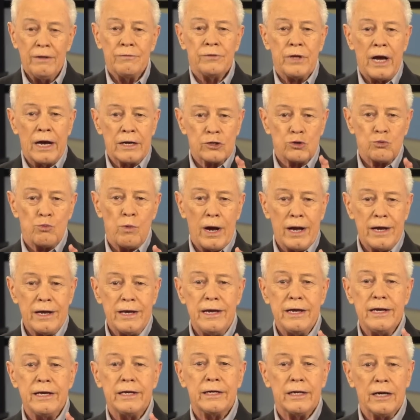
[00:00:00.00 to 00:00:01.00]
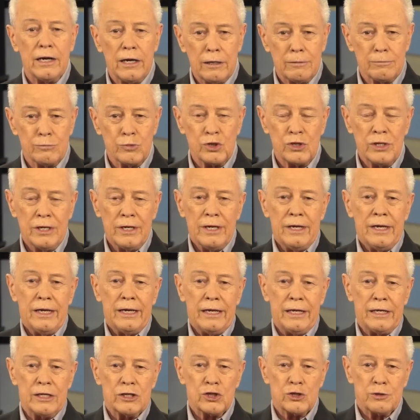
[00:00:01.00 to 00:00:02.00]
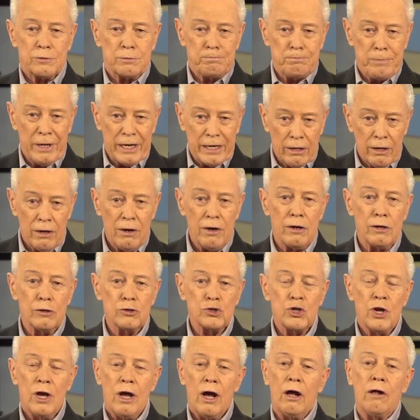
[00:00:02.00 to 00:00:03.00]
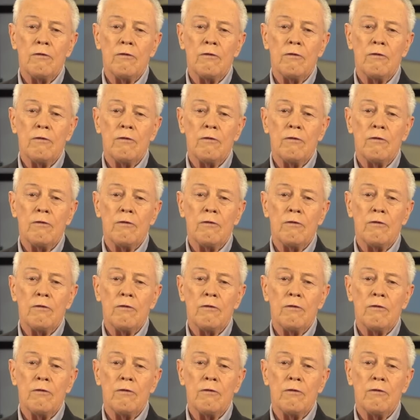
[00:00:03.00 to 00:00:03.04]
That's why he comes is because